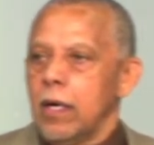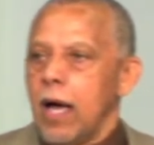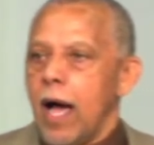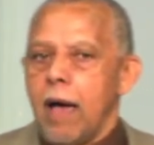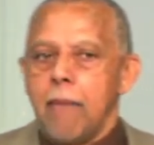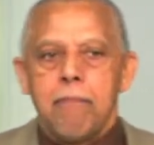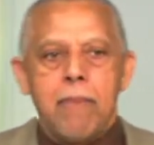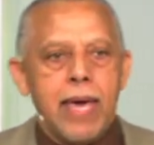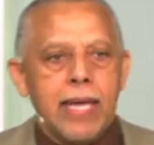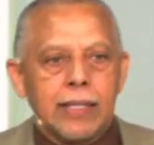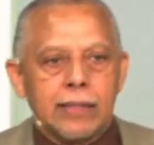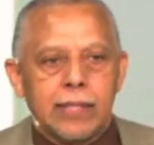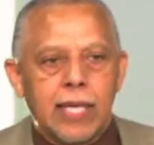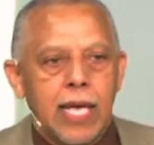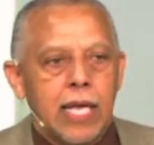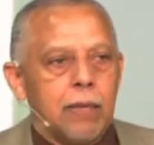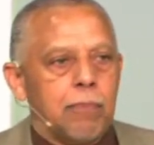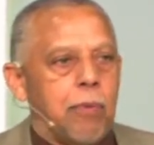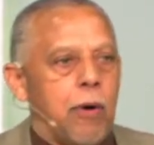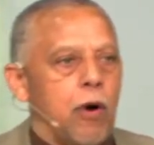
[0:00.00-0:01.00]
I
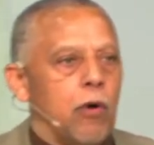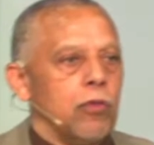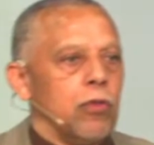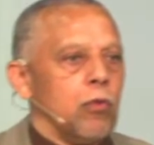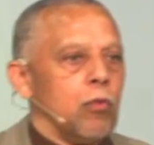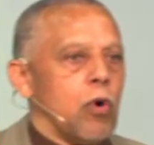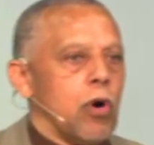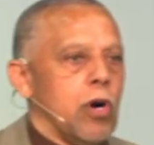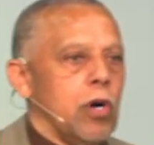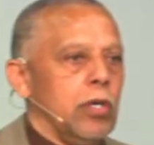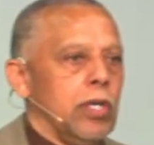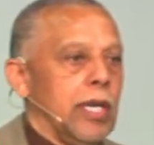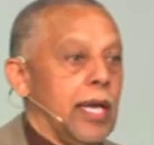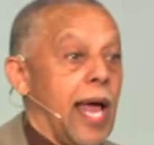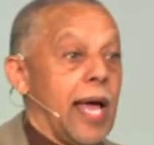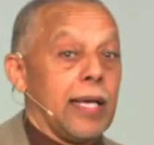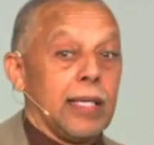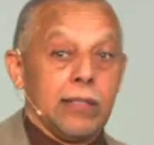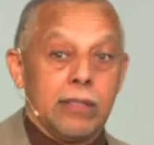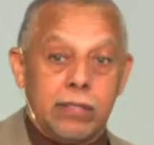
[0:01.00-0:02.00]
meditate upon the Word, and
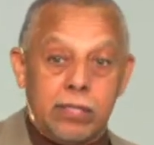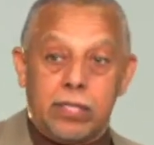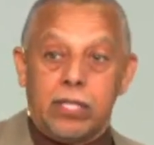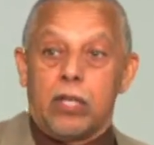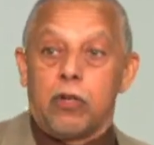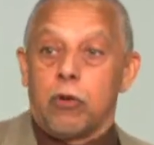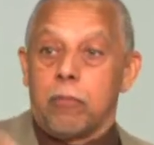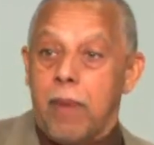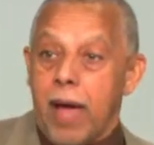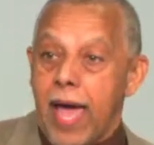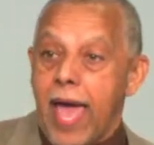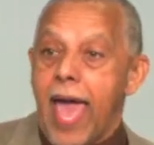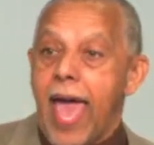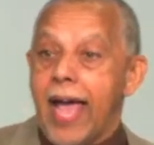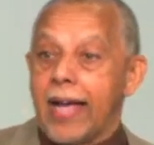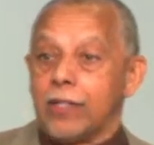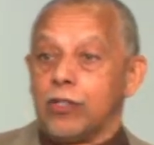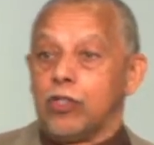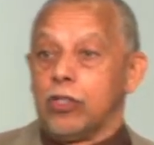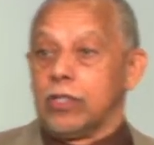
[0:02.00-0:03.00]
I consider my
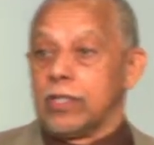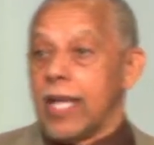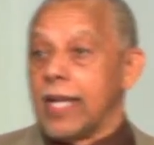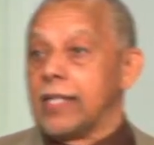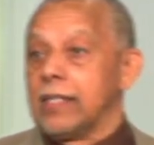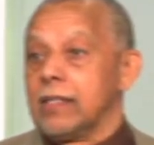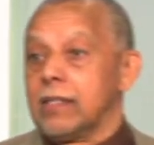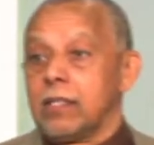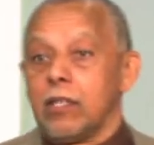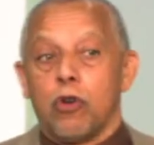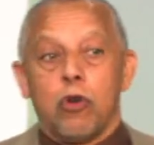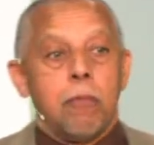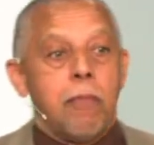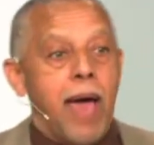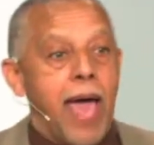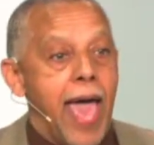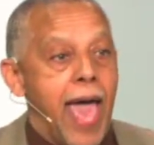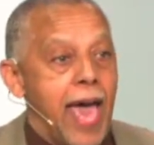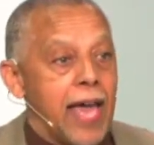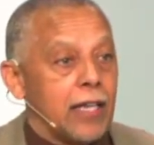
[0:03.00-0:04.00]
actions. I consider
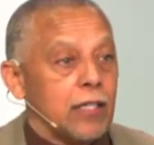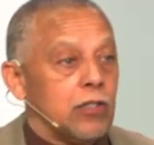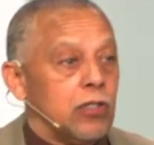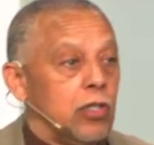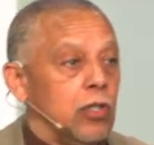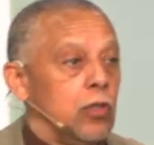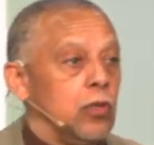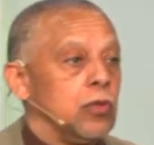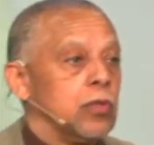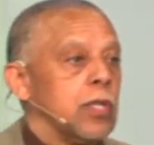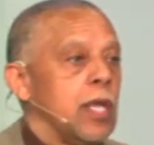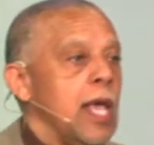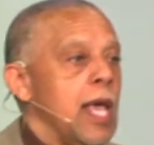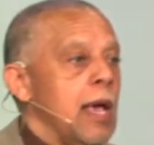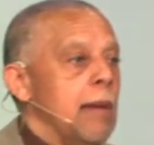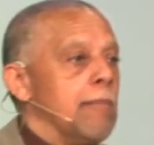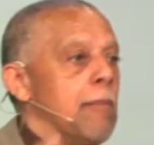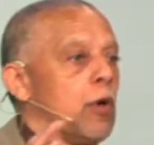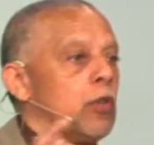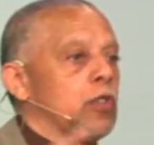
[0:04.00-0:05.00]
my attitudes.
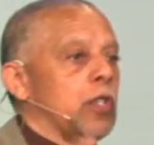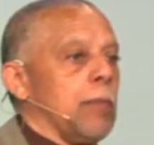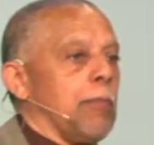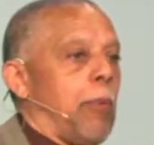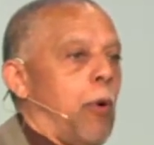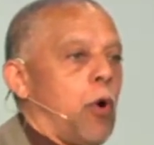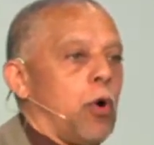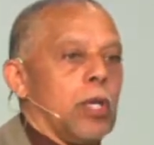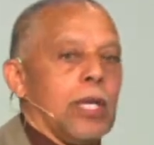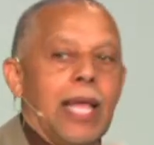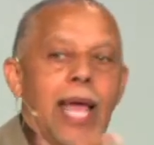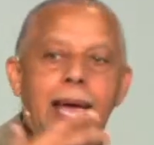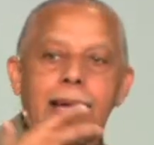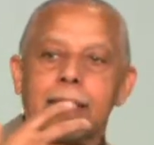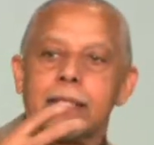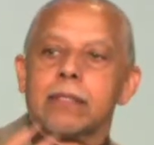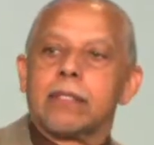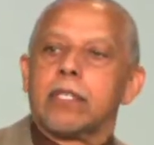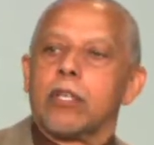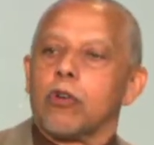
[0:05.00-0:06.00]
Most importantly, I
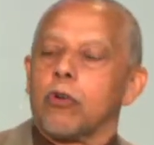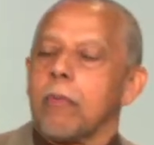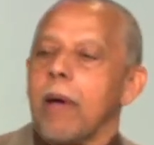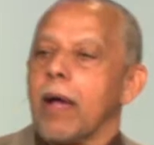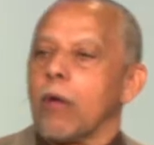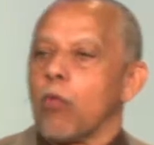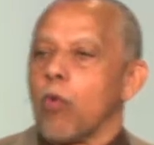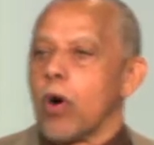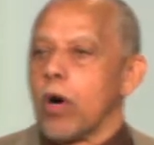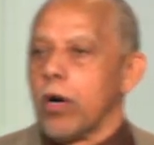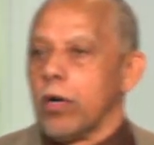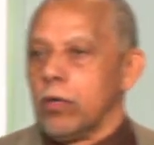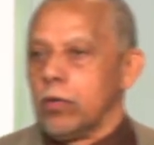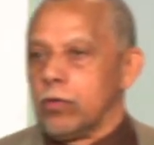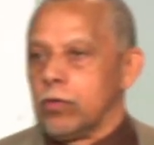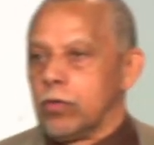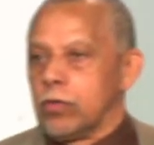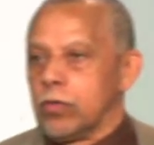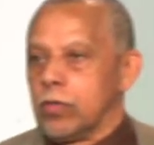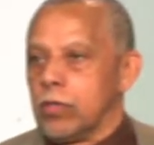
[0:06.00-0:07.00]
consider my
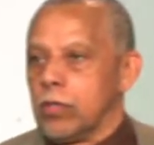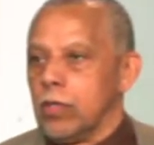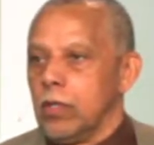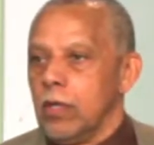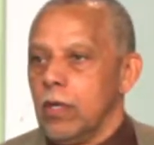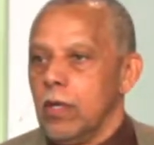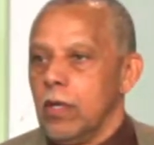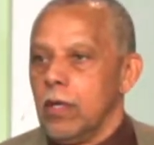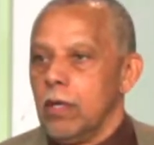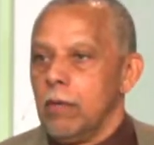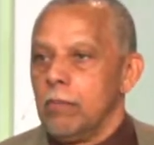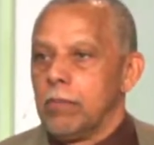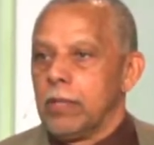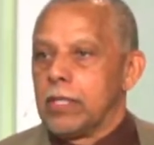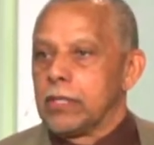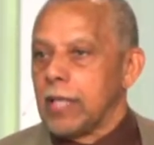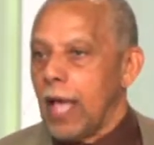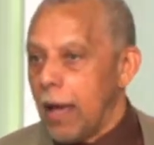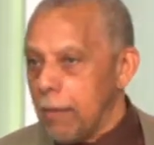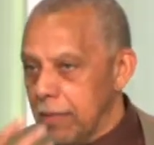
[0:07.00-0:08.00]
words.
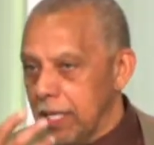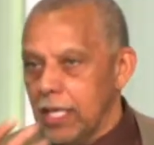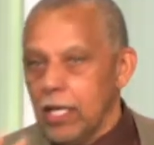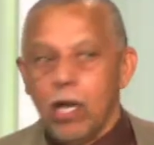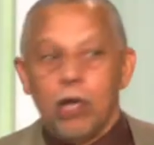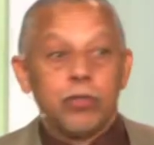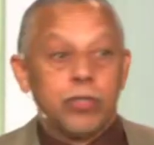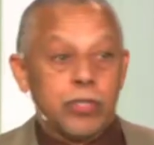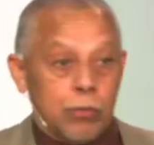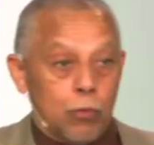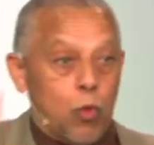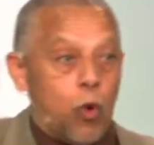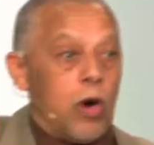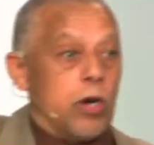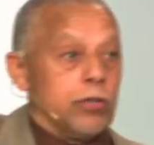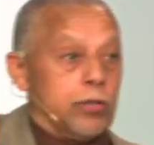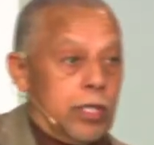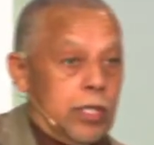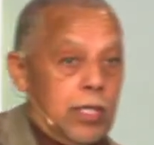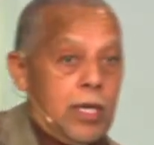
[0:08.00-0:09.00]
Because how many know some
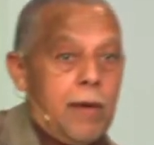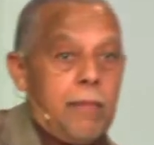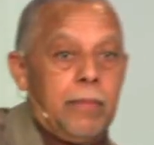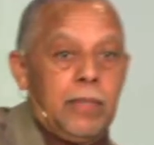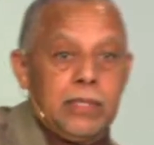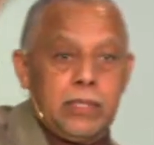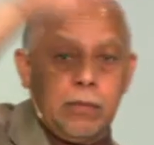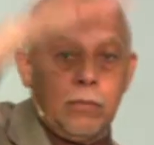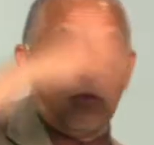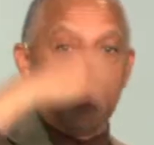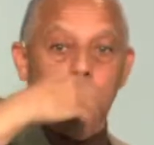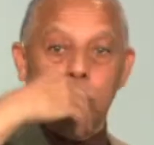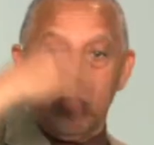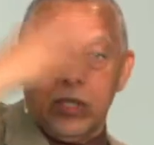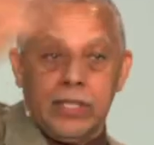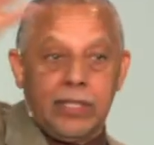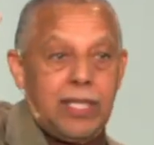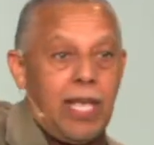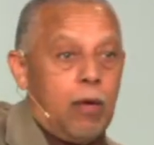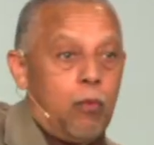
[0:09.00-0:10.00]
words can come, you
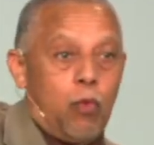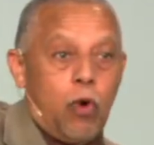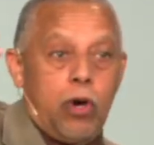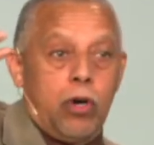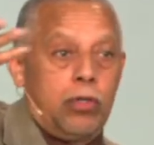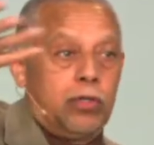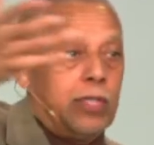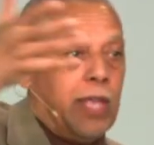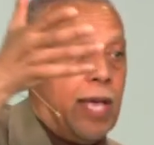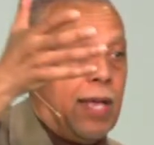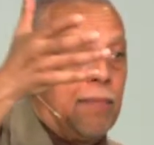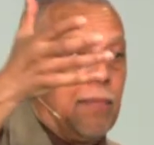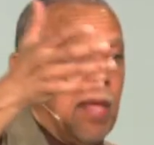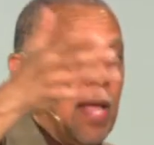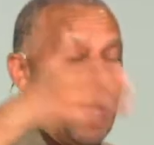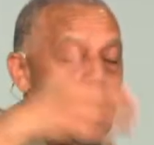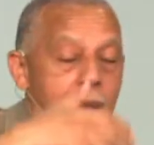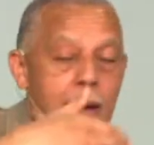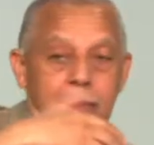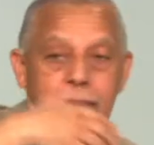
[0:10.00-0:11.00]
can say words that,
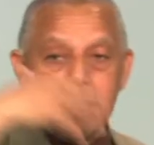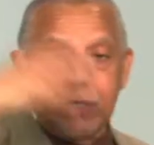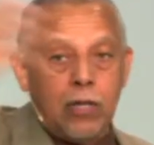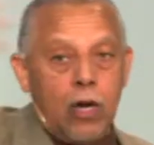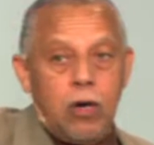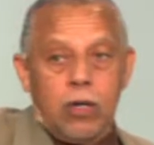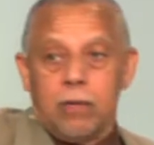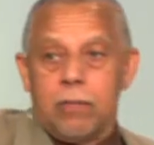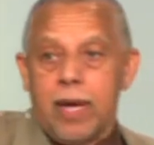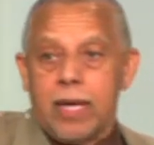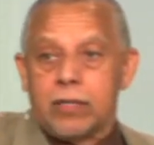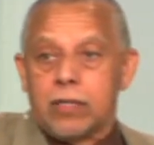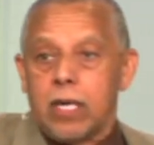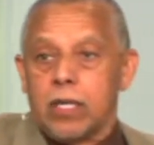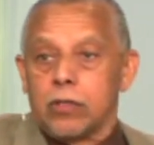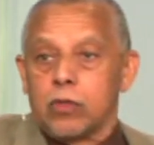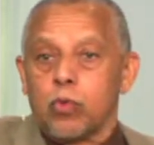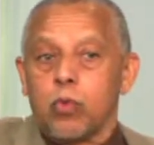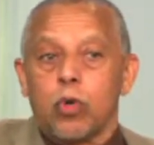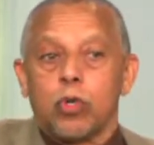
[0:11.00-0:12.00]
I'm not talking about
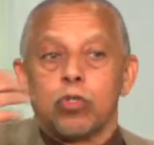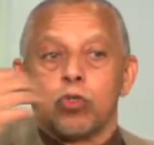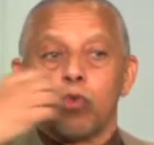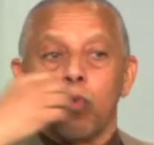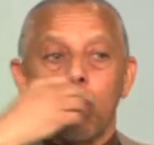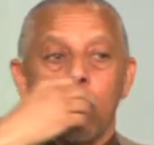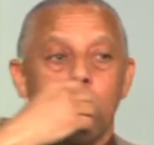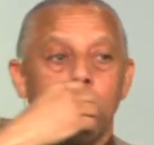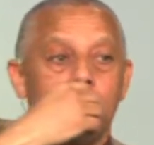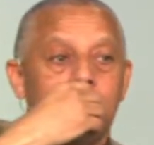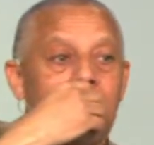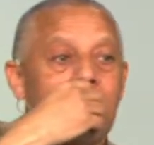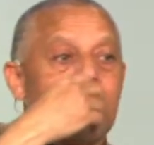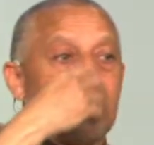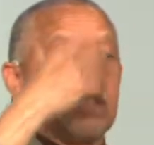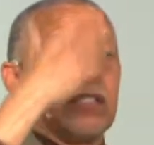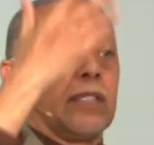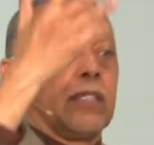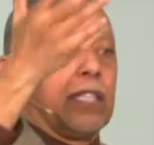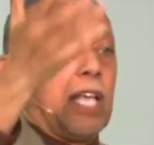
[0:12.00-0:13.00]
cuss words, words that
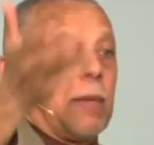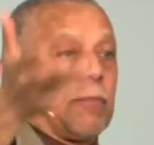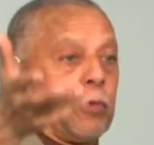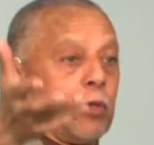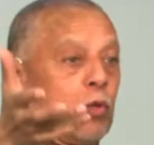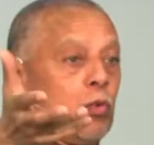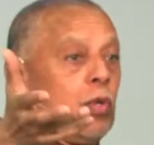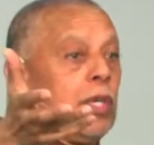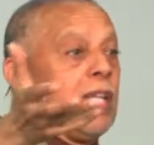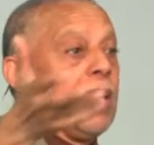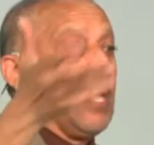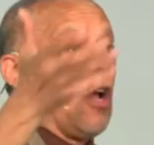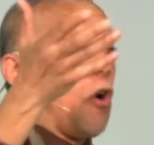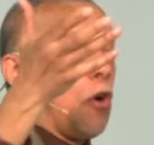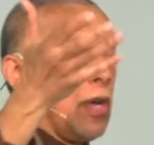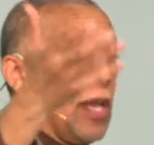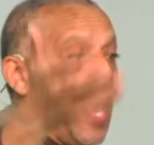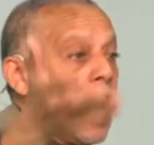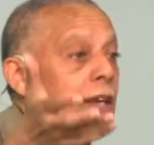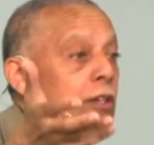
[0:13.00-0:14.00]
conceptually
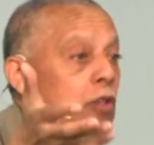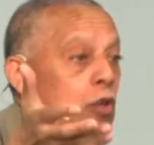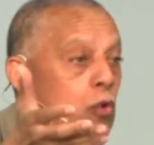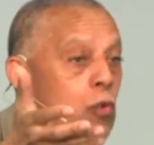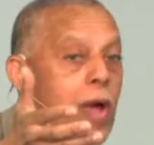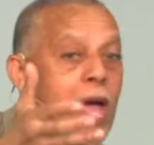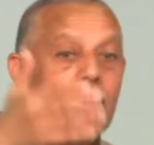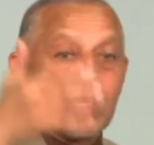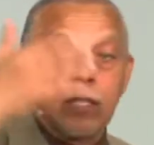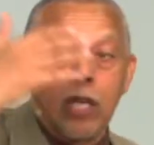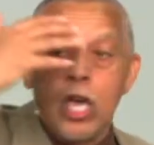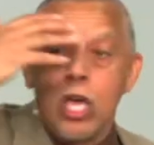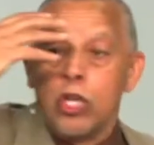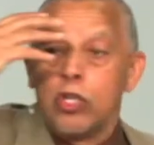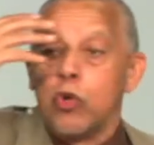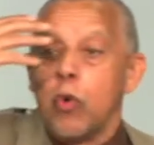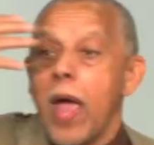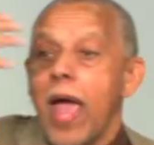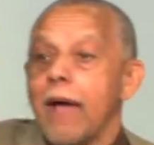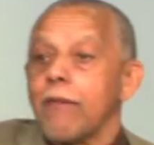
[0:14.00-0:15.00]
are not correct.
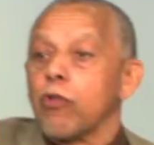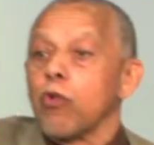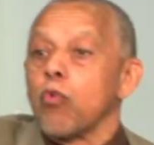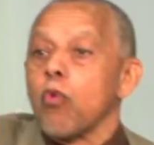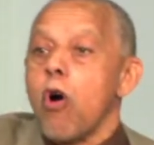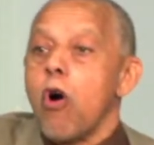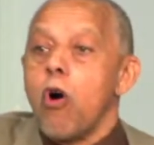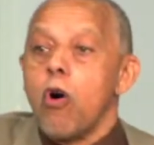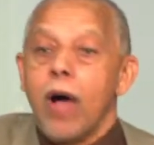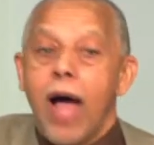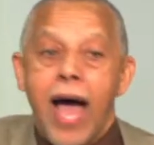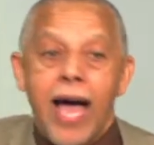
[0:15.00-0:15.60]
You have the wrong